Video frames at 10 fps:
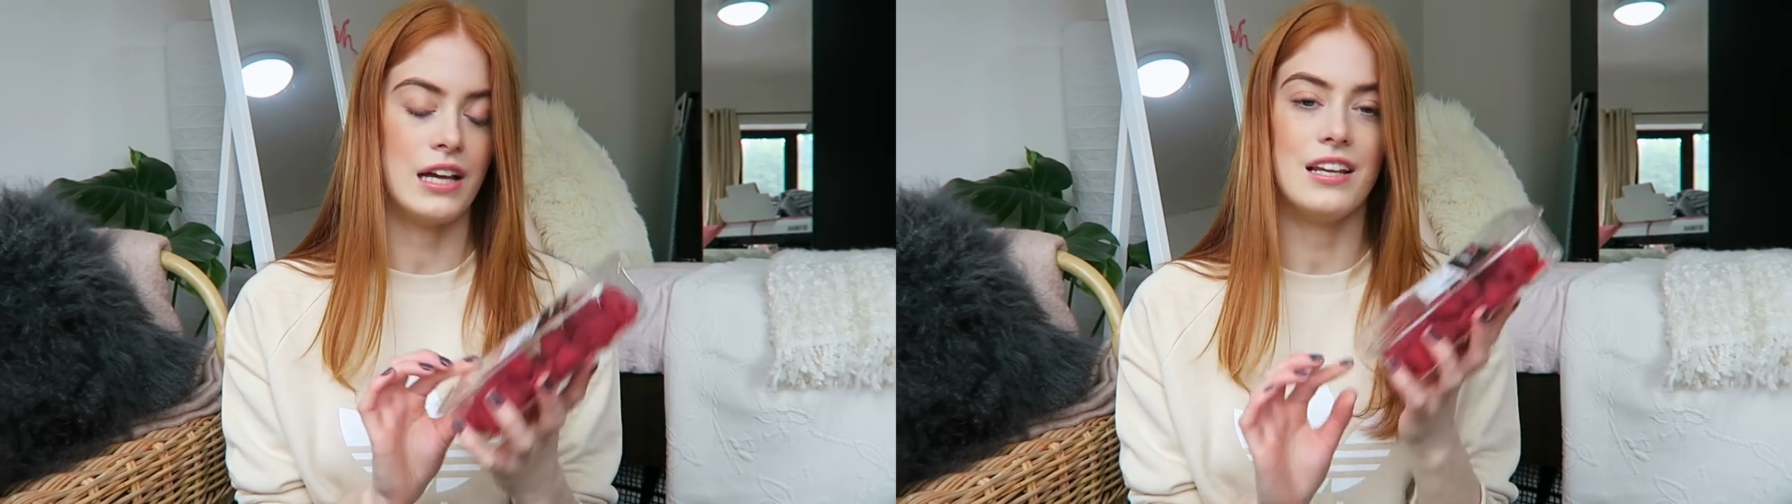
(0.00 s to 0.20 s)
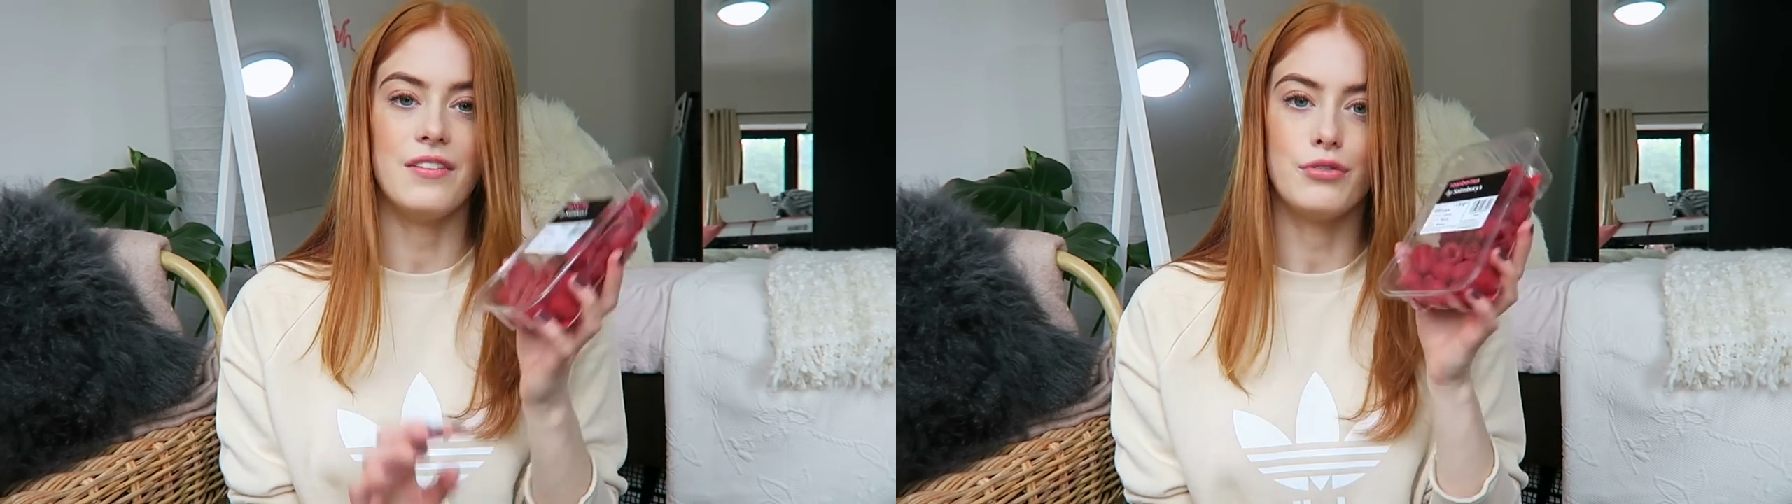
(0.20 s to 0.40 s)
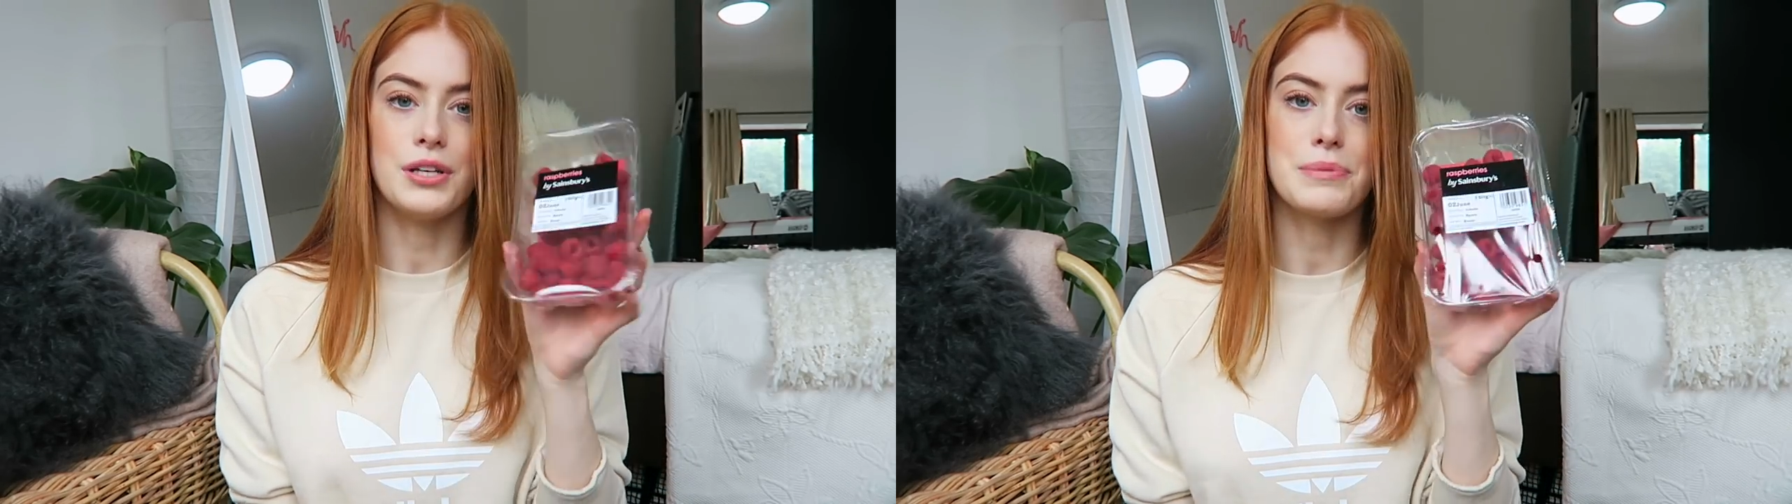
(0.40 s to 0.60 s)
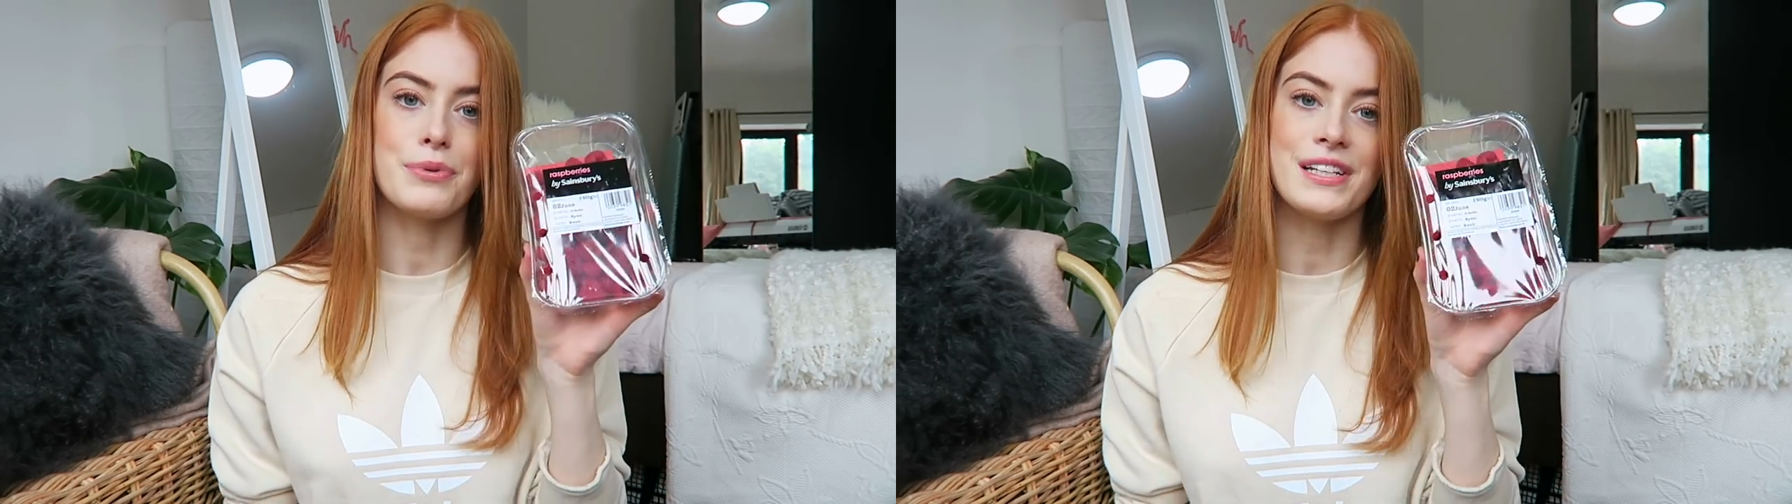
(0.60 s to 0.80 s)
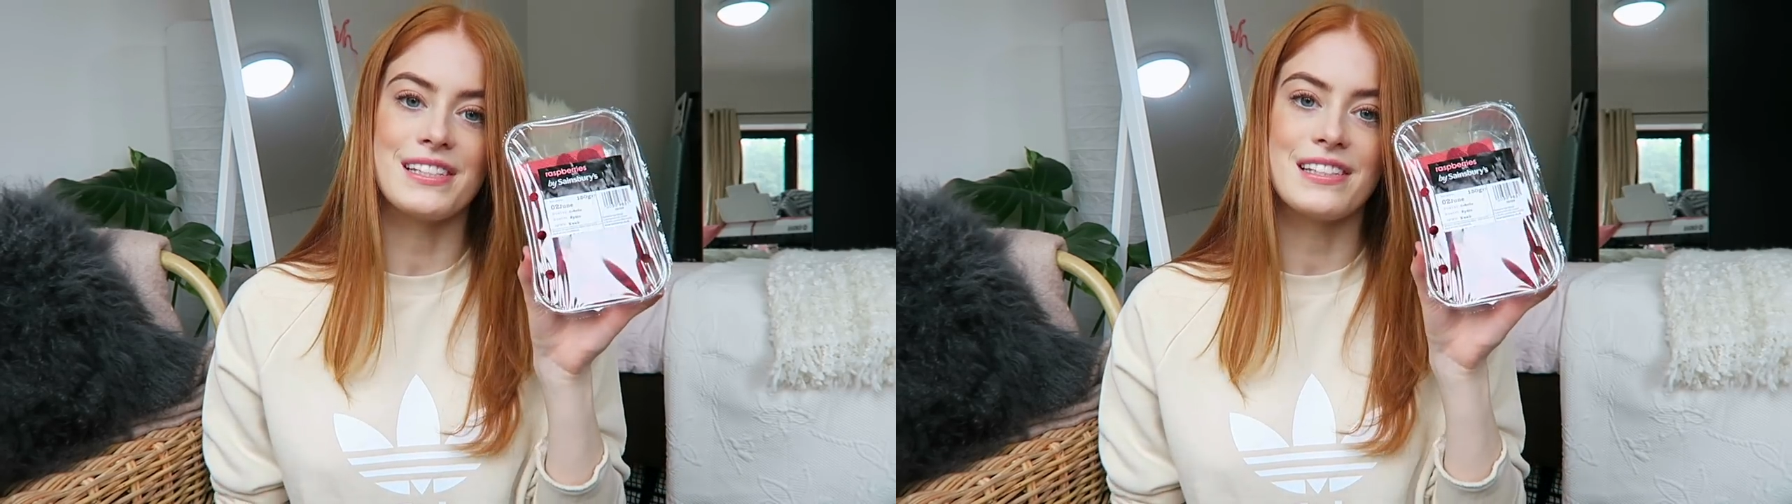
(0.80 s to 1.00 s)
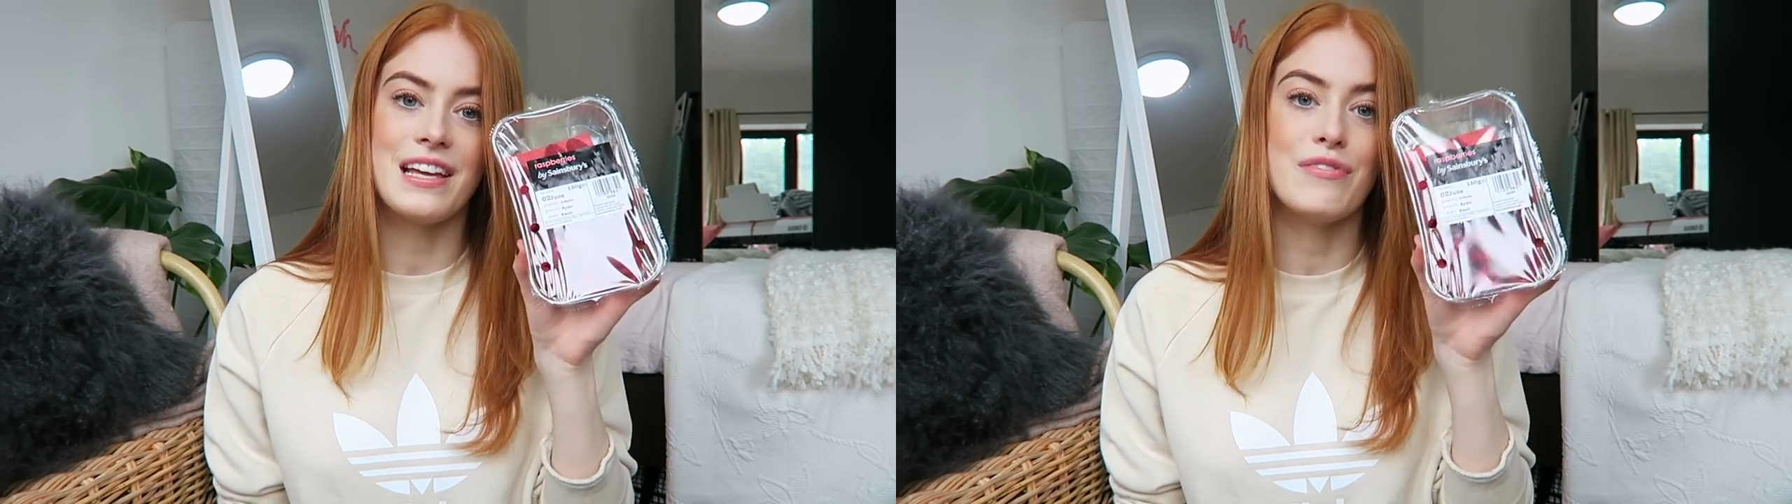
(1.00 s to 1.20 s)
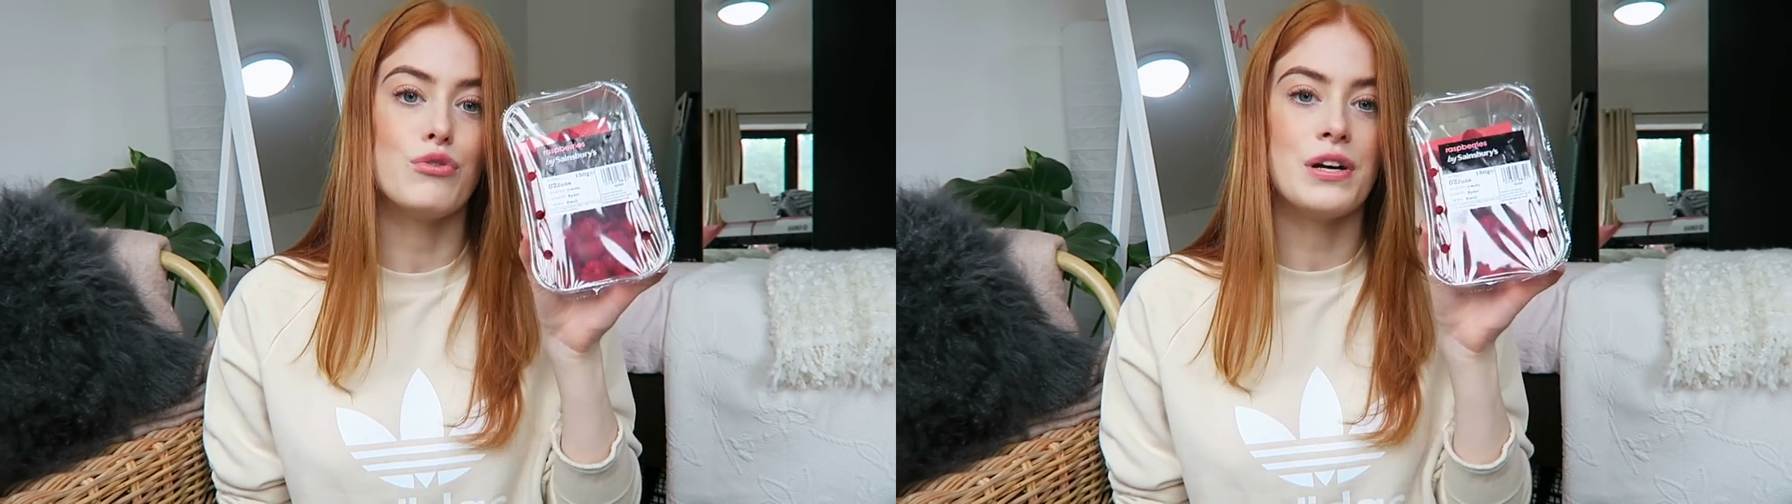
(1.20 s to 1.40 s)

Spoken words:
I love raspberries. If